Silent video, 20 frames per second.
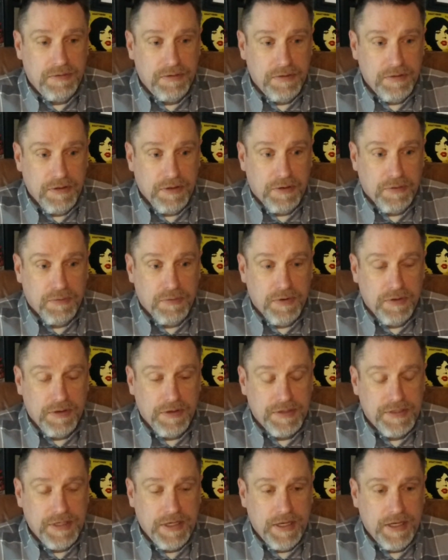the
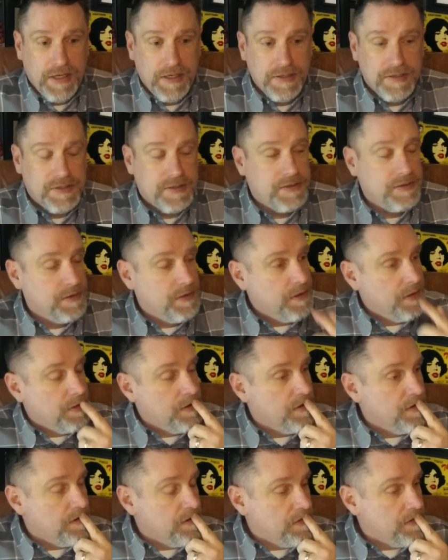Gorilla Teens,
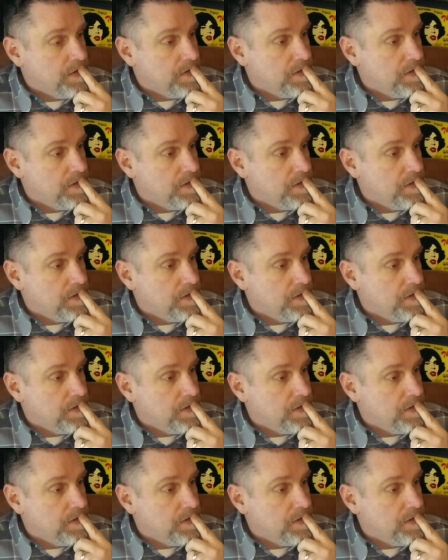or